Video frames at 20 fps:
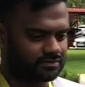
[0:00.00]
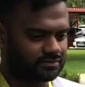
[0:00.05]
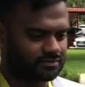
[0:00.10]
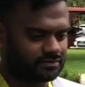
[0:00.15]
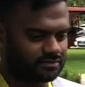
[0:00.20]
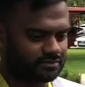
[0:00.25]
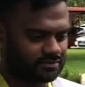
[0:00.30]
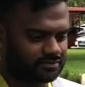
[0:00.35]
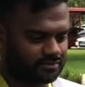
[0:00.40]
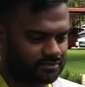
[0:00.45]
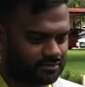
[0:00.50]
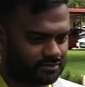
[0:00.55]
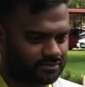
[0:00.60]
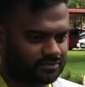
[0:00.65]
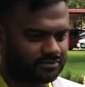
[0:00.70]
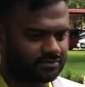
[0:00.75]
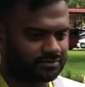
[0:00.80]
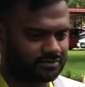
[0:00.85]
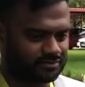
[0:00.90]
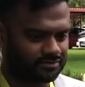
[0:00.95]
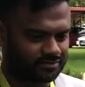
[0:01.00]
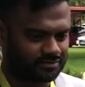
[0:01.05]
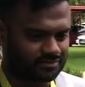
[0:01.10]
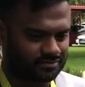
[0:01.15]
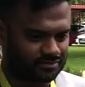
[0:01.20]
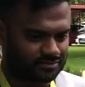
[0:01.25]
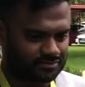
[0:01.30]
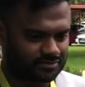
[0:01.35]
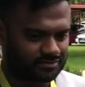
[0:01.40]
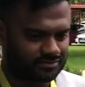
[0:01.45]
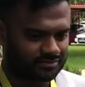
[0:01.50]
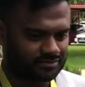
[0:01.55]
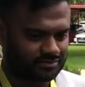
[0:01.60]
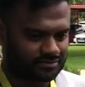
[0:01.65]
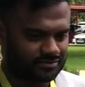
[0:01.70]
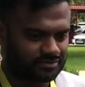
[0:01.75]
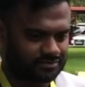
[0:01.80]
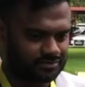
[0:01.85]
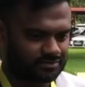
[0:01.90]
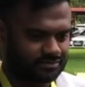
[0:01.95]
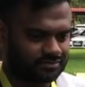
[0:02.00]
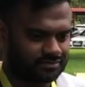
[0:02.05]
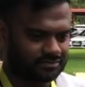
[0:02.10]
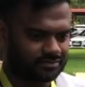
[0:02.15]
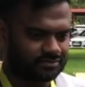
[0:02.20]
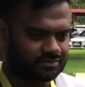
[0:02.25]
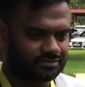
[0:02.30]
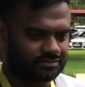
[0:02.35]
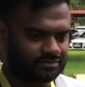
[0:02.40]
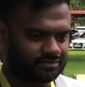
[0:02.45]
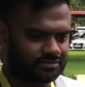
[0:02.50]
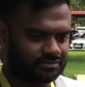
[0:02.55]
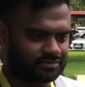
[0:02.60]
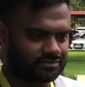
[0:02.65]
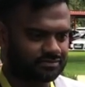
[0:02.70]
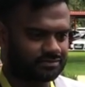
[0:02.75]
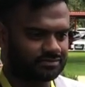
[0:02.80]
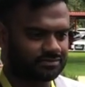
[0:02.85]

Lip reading: No words are spoken by the person on screen.